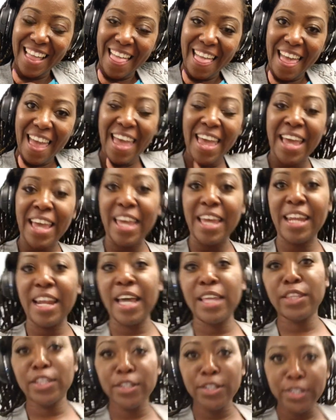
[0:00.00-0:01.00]
And I
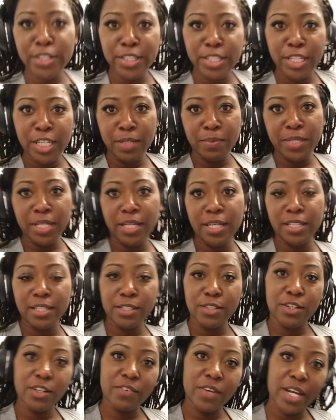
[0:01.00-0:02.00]
literally keep telling this
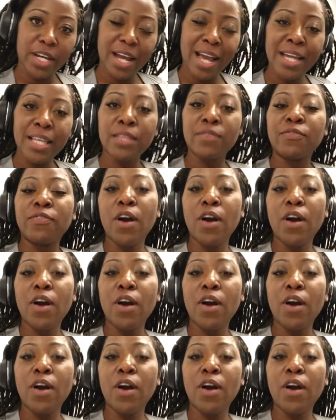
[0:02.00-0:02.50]
girl right here, I could,